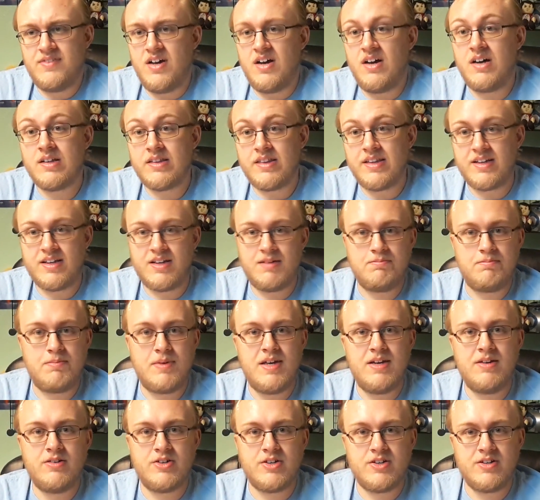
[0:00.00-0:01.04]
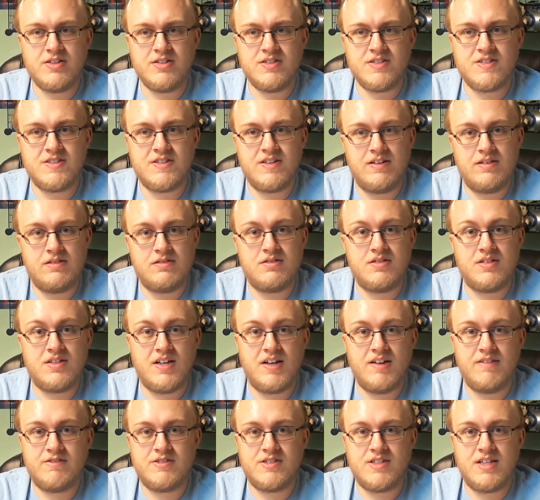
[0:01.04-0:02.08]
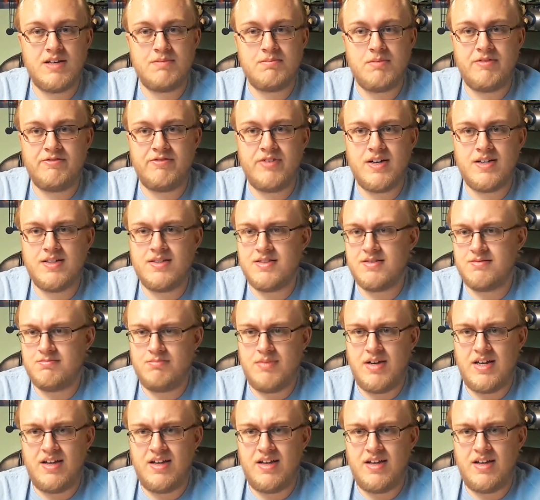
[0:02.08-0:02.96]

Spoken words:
all the computers, and some of us,